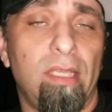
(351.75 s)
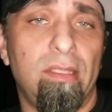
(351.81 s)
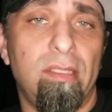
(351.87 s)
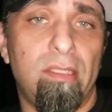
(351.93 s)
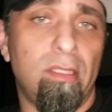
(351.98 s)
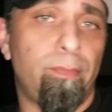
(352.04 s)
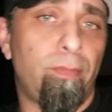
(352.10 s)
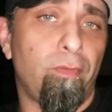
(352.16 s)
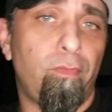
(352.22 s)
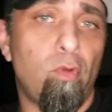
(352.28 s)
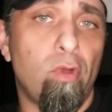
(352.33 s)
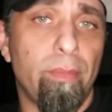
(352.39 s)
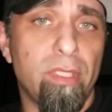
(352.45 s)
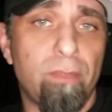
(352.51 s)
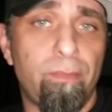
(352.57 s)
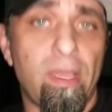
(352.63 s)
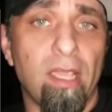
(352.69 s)
This is a
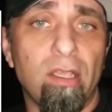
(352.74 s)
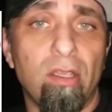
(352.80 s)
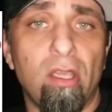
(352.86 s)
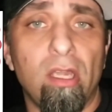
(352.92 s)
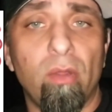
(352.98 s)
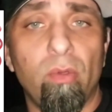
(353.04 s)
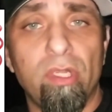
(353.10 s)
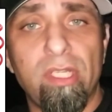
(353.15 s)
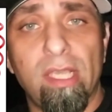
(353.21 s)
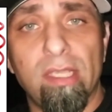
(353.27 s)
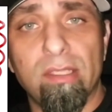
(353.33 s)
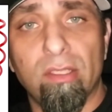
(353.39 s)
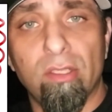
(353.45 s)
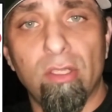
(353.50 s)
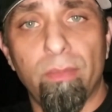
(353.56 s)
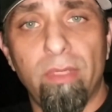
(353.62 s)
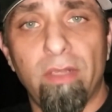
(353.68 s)
performance pack car, which has
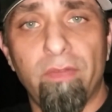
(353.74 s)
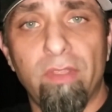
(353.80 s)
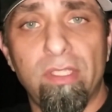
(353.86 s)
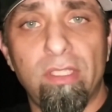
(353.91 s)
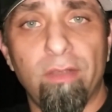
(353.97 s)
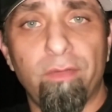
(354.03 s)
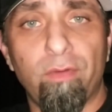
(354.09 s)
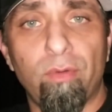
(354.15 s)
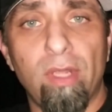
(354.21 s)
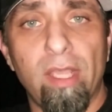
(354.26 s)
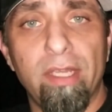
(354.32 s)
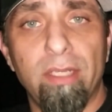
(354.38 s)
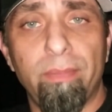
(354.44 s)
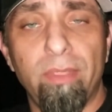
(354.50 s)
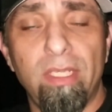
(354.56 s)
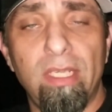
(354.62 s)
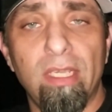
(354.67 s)
a little bit of a stiffer
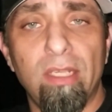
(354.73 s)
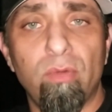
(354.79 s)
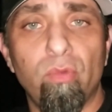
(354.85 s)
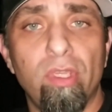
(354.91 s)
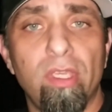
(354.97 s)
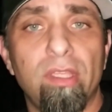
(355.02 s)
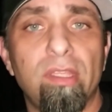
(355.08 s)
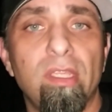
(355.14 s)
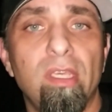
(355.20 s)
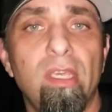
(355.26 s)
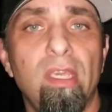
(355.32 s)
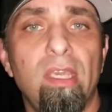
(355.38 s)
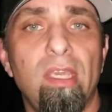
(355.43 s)
ride to begin with,